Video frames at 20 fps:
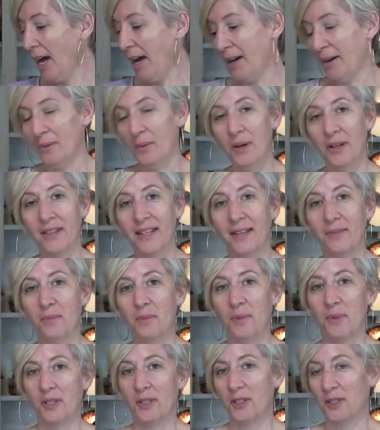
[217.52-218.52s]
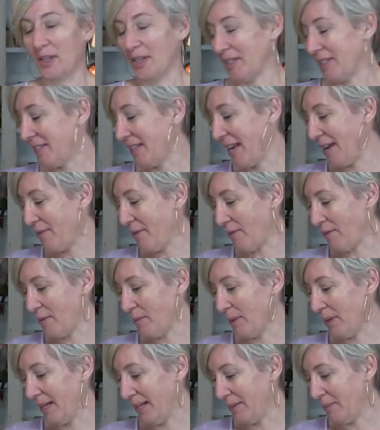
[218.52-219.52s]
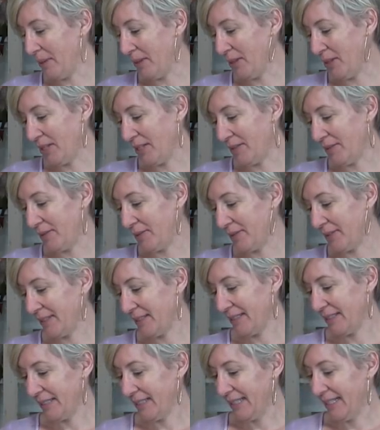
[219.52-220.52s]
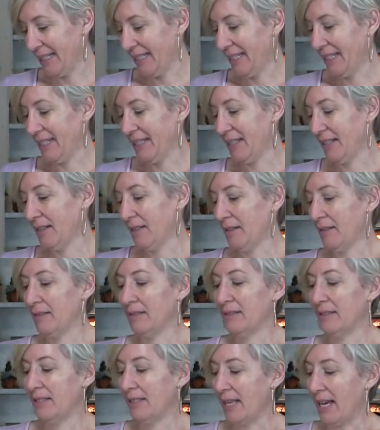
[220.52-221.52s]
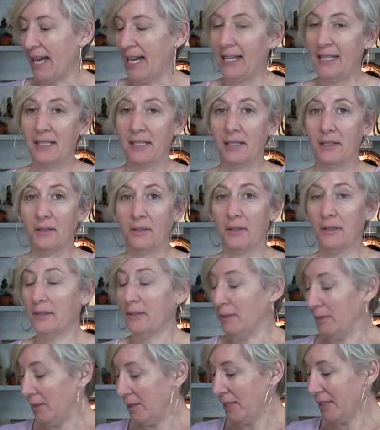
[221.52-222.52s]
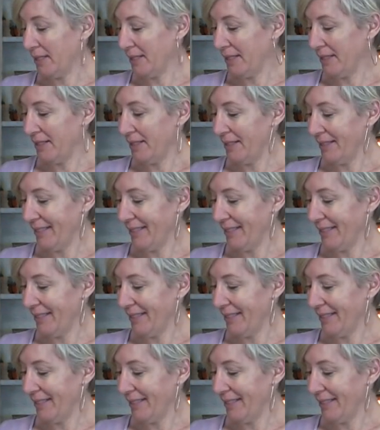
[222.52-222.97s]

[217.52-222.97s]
Oh, well then we're just going to save everybody a bunch of sighs and groans.